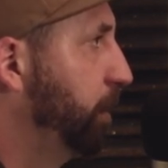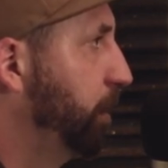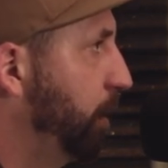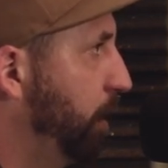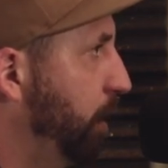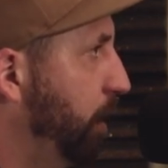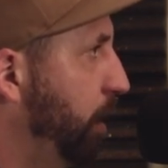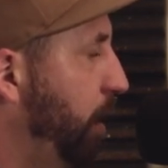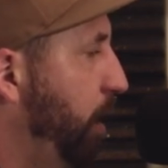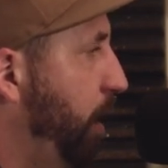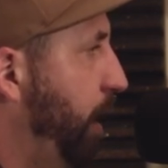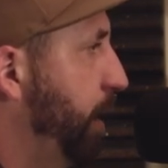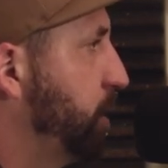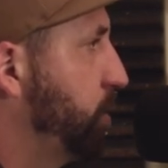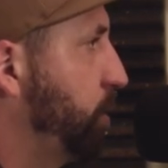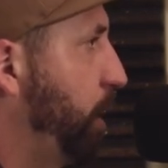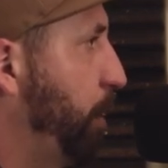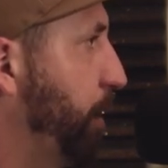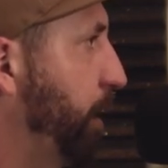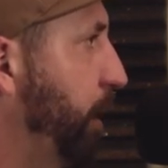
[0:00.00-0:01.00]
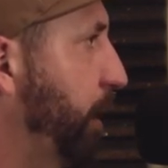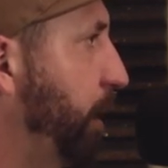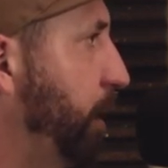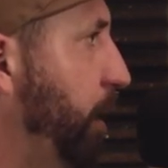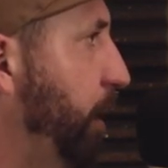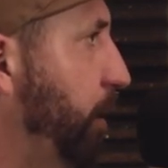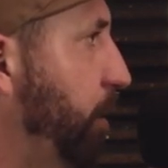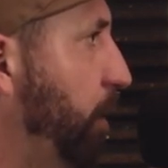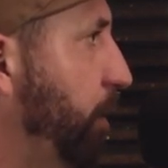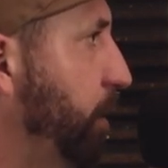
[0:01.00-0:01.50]
Mm-hmm. Oh. And so I'm going to
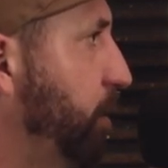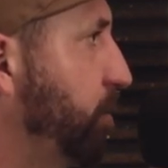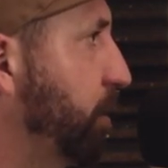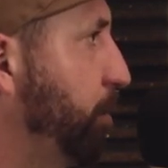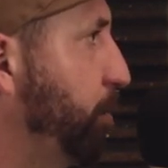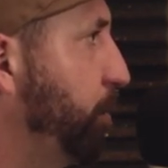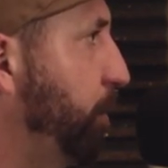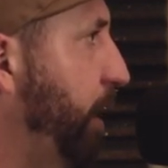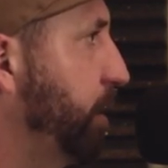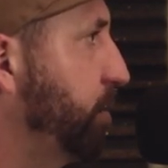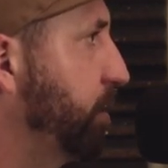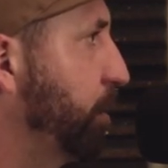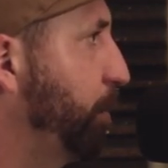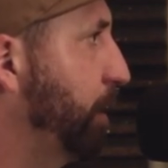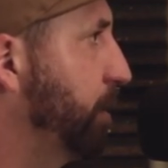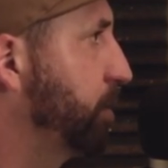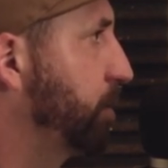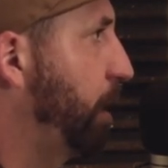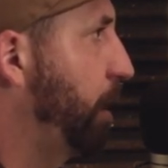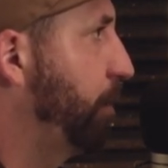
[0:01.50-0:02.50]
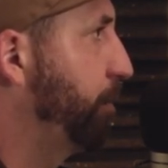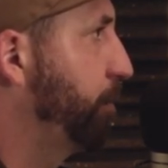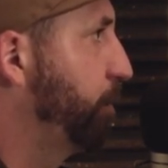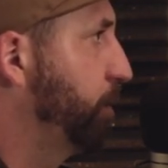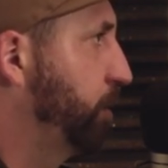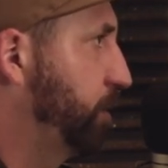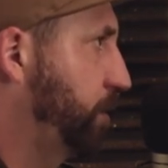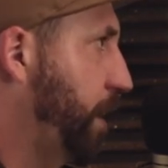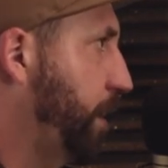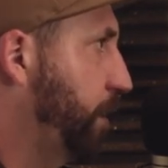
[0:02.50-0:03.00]
cut all these little plastic bits
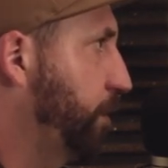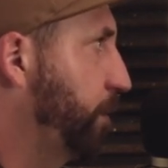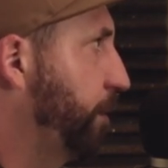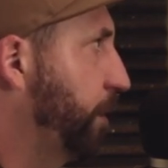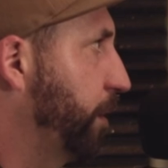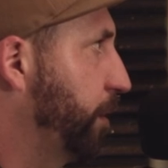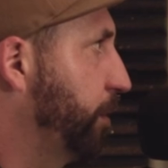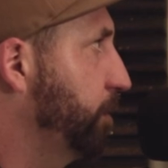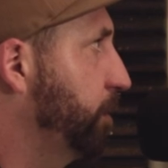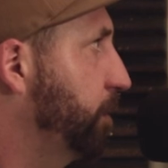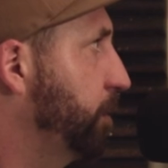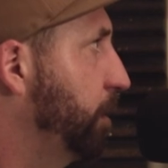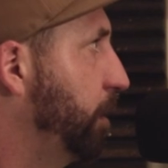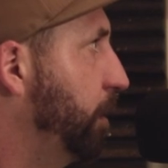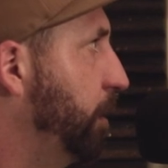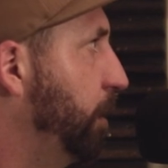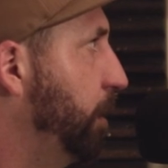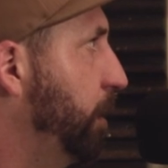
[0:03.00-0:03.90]
off, recycle those,